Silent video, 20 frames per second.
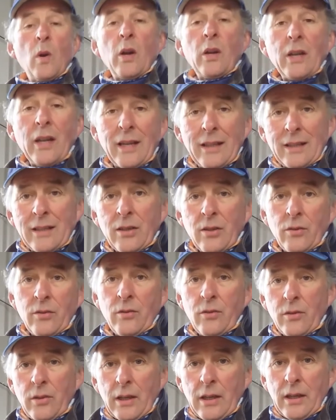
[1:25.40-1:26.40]
out
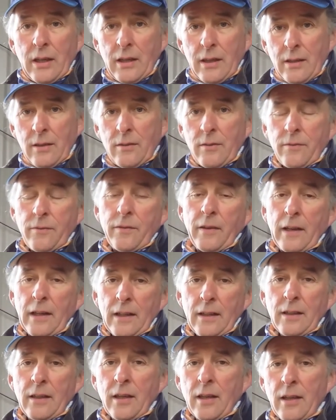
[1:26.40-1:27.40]
into the
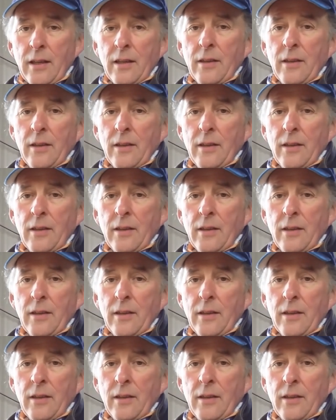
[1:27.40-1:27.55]
field,